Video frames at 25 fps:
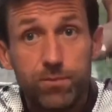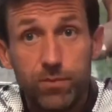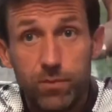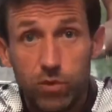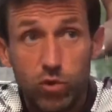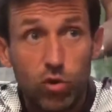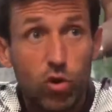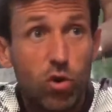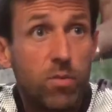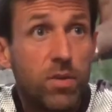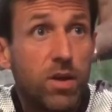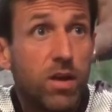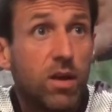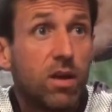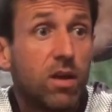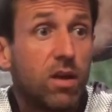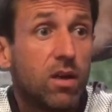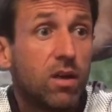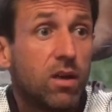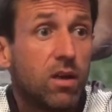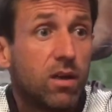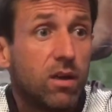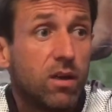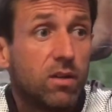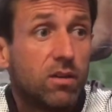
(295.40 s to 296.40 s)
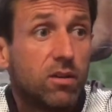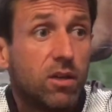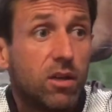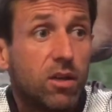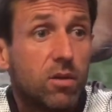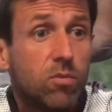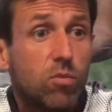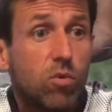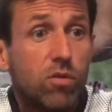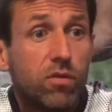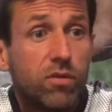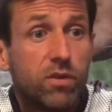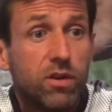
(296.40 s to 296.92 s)
Tommy, to
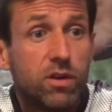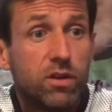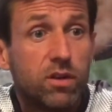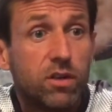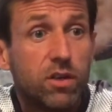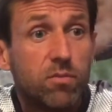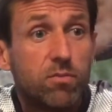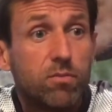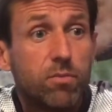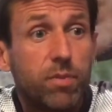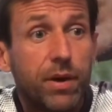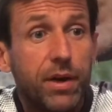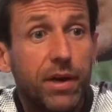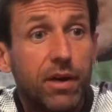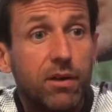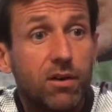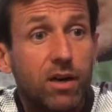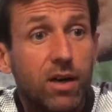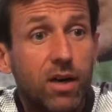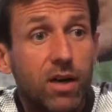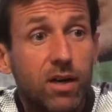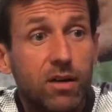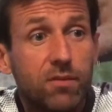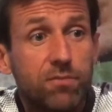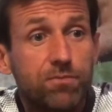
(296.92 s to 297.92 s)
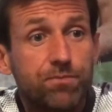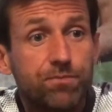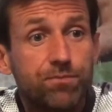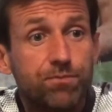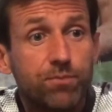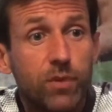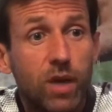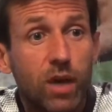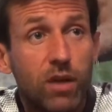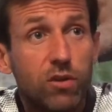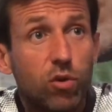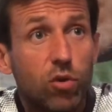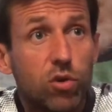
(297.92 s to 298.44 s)
come over and compile
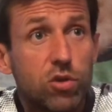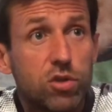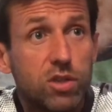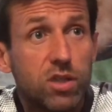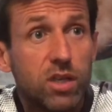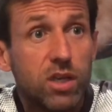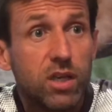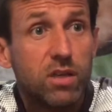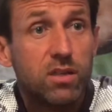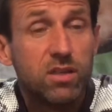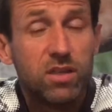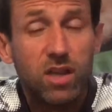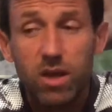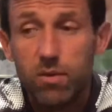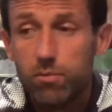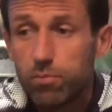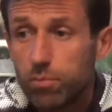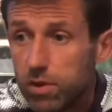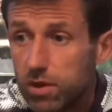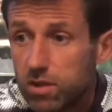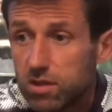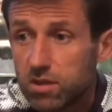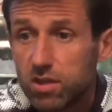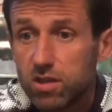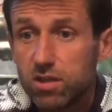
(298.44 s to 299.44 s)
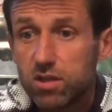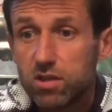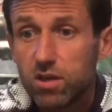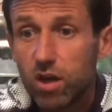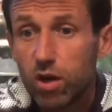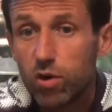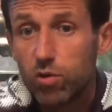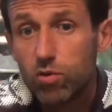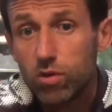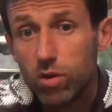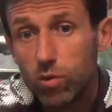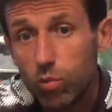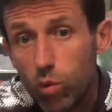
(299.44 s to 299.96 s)
a dossier, set pieces,
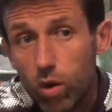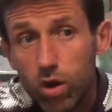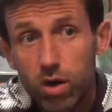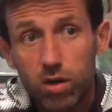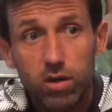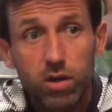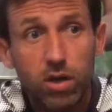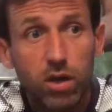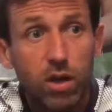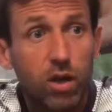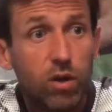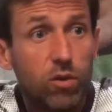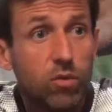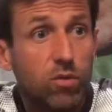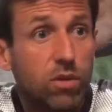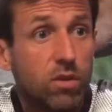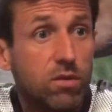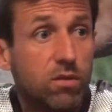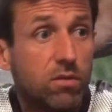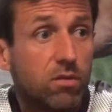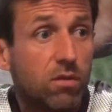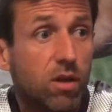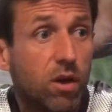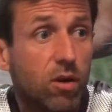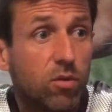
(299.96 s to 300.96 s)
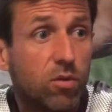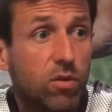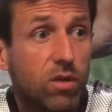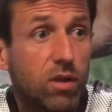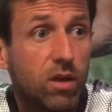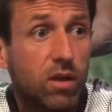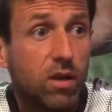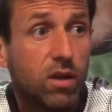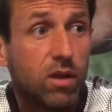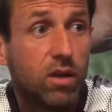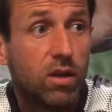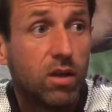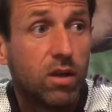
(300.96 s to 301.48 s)
how they work, how they
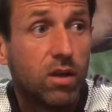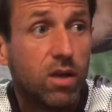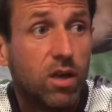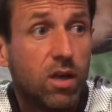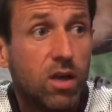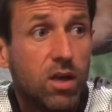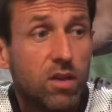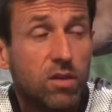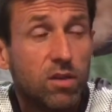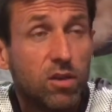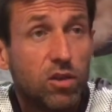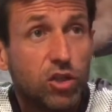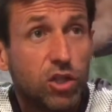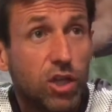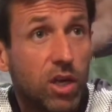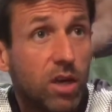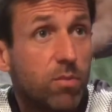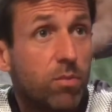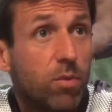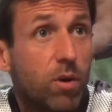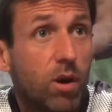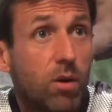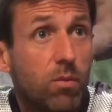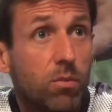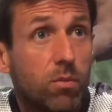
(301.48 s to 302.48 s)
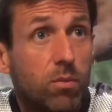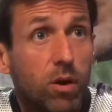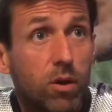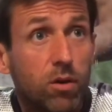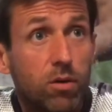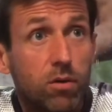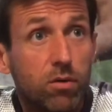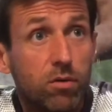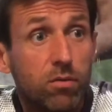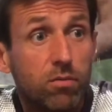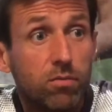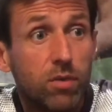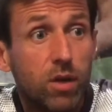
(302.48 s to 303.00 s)
shape up, how
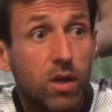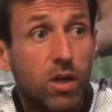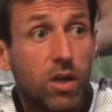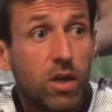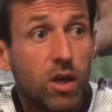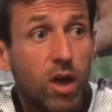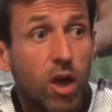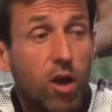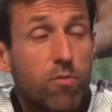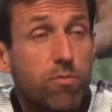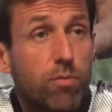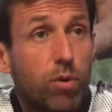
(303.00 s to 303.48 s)
how